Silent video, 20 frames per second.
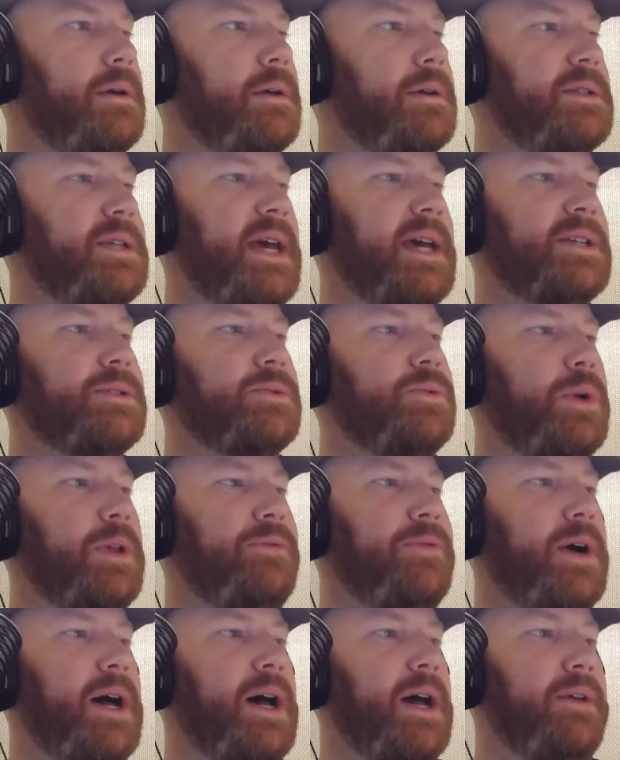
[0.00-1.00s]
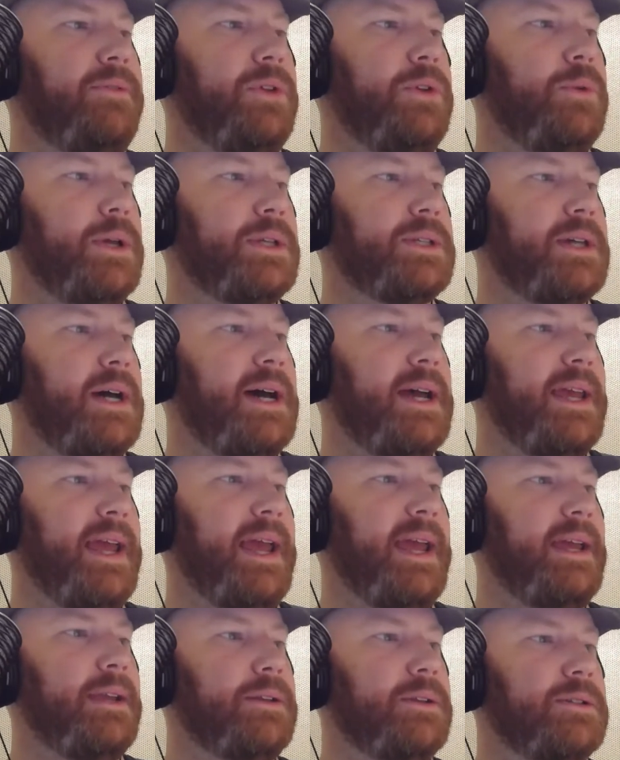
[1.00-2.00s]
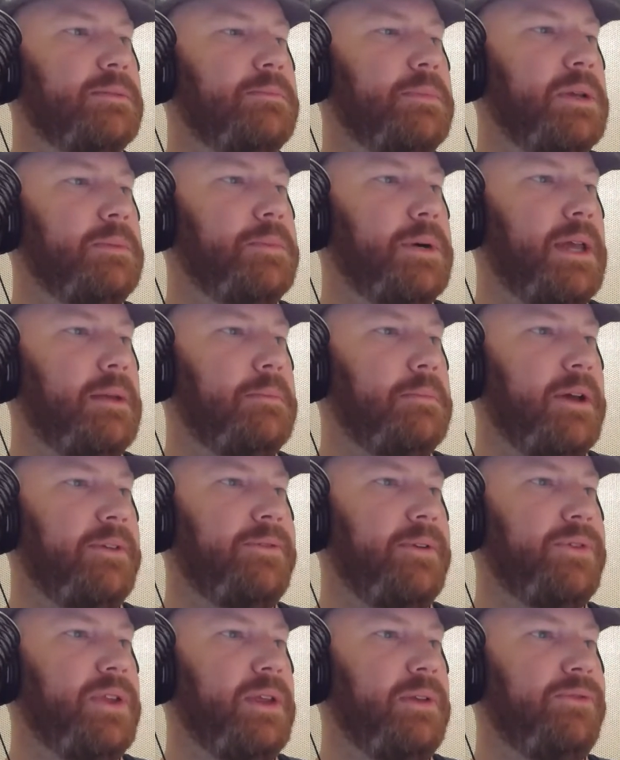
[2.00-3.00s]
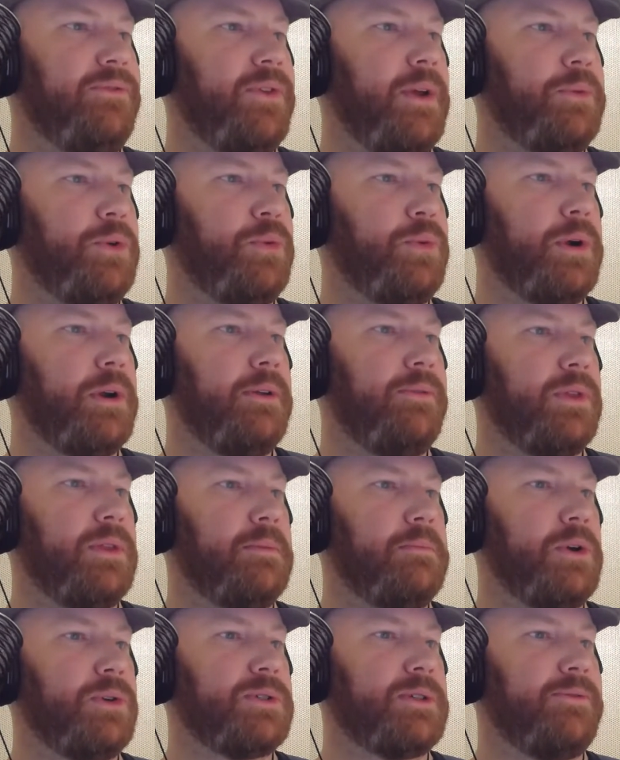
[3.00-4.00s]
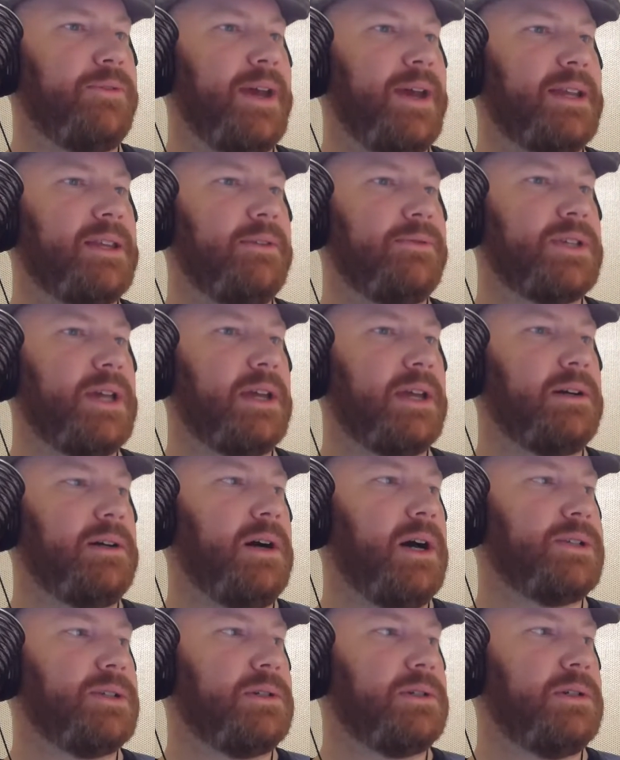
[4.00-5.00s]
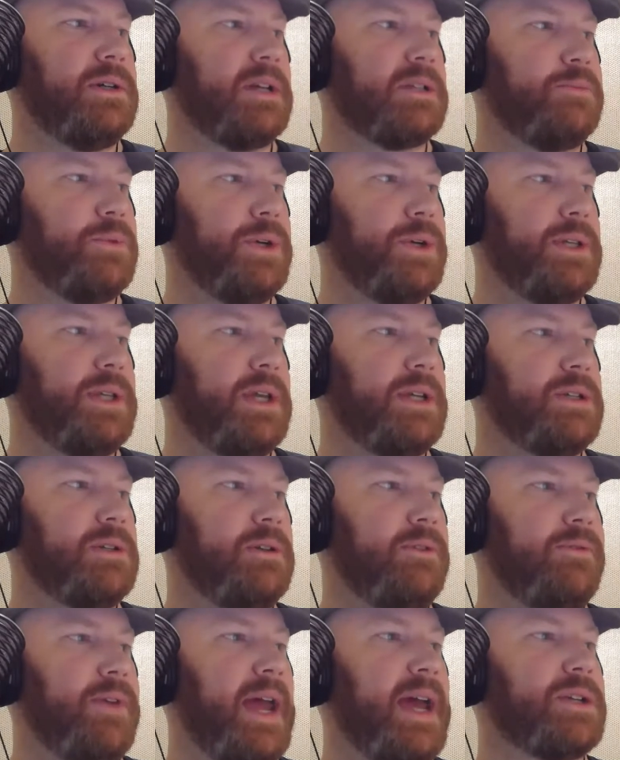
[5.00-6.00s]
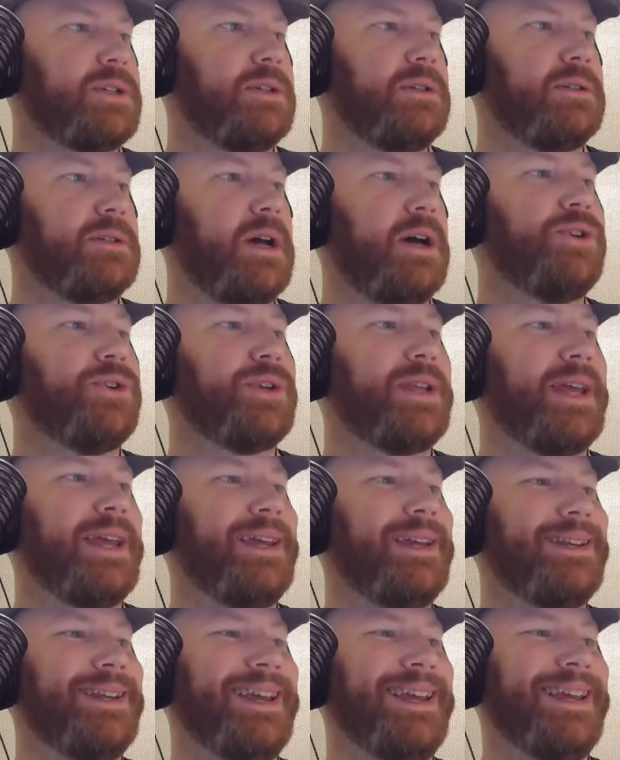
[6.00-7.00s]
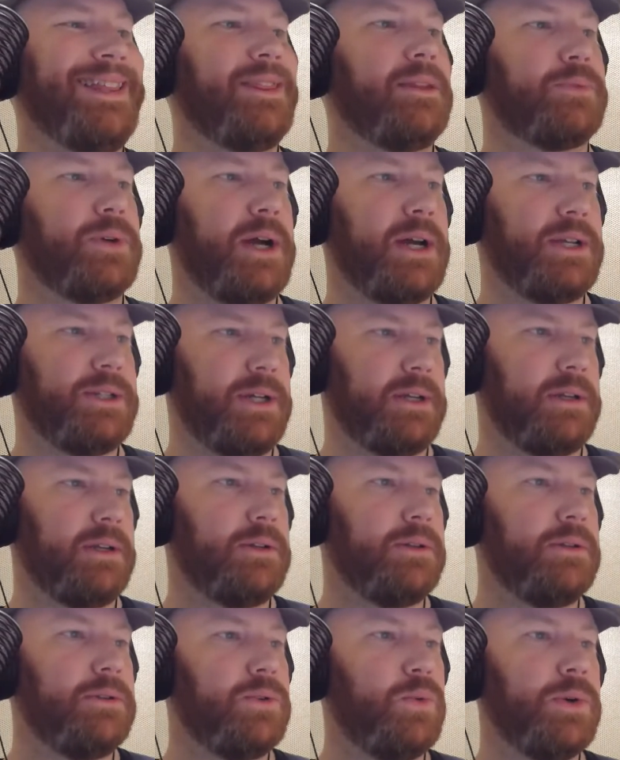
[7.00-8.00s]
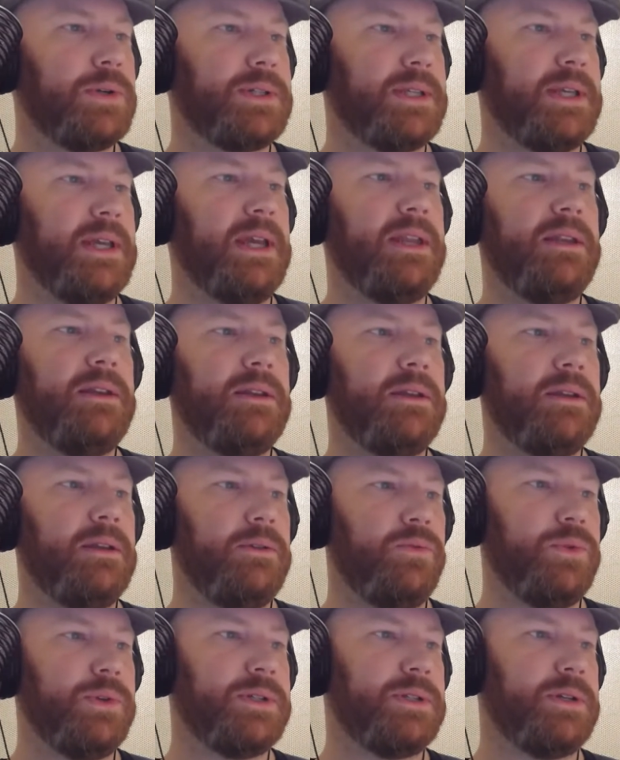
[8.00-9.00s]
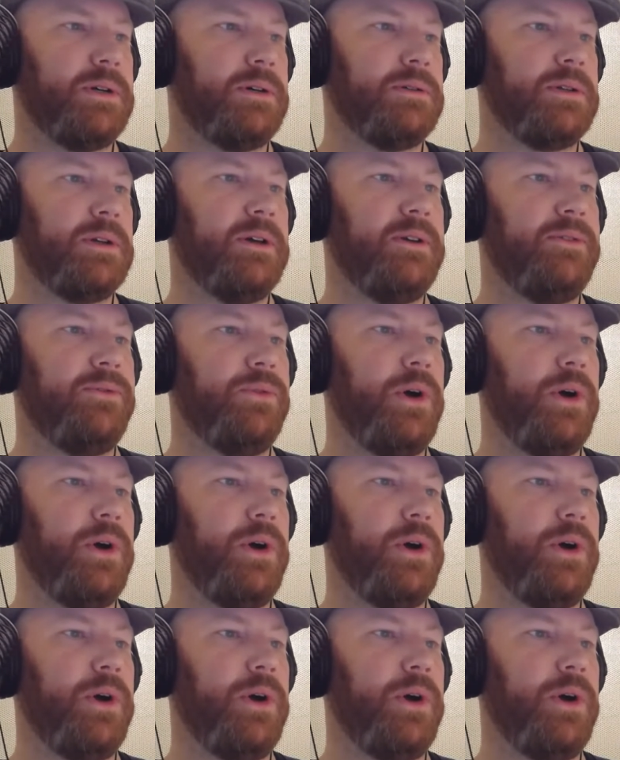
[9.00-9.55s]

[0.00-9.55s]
Task 25, USIA to submit plan by 15 February for the most effective psychological exploitation of actions undertaken in the project towards the end result of